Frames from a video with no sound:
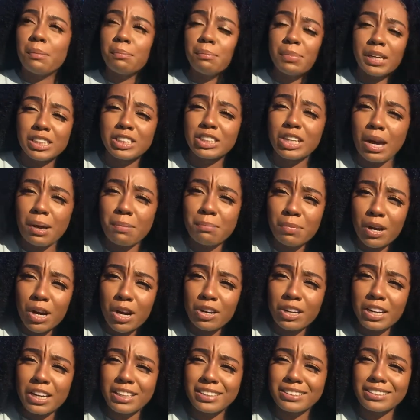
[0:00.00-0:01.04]
bitch, I'm
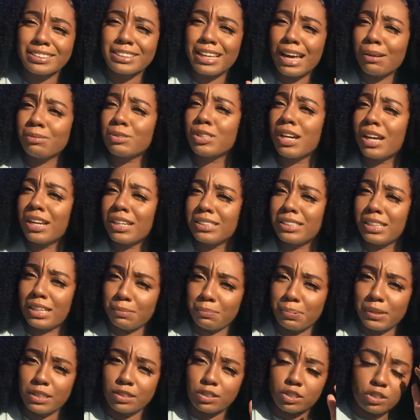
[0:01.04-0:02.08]
burning, stop trying to
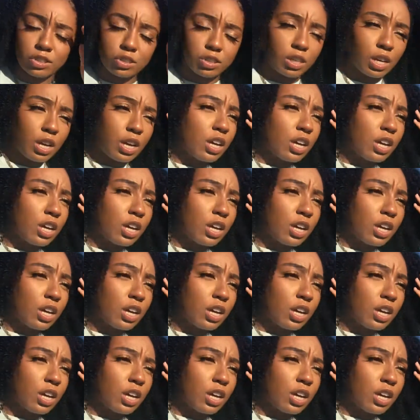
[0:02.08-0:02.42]
take pictures.